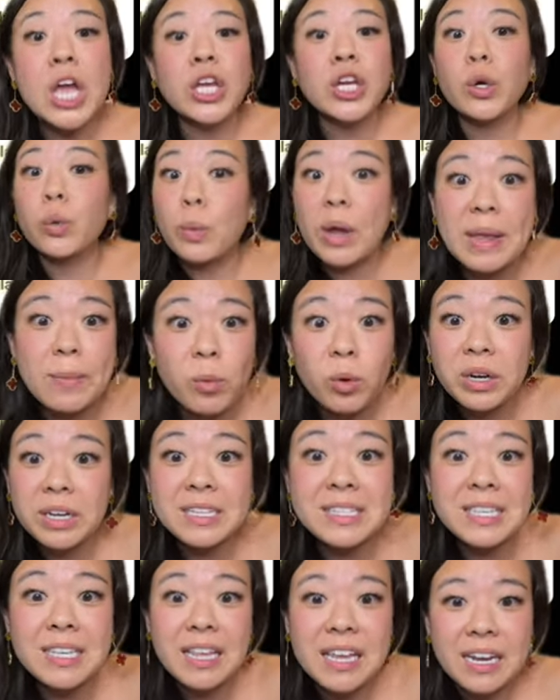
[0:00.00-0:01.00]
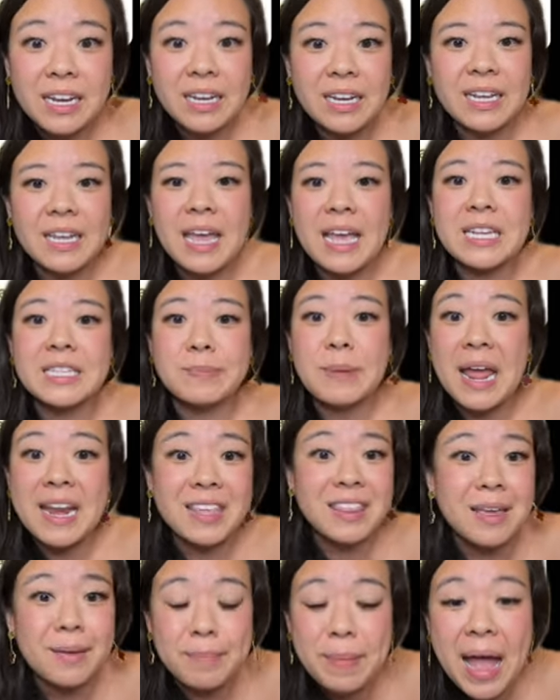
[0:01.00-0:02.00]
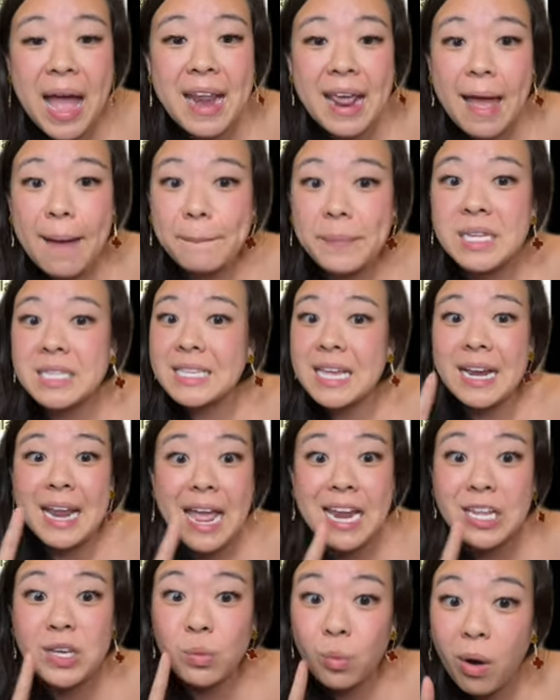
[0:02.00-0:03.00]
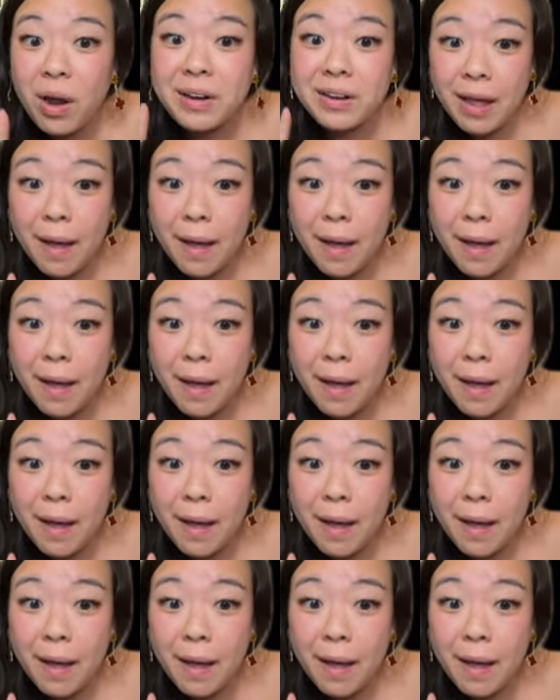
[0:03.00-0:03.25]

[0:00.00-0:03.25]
you're way more insulated in case anything bad happens at any one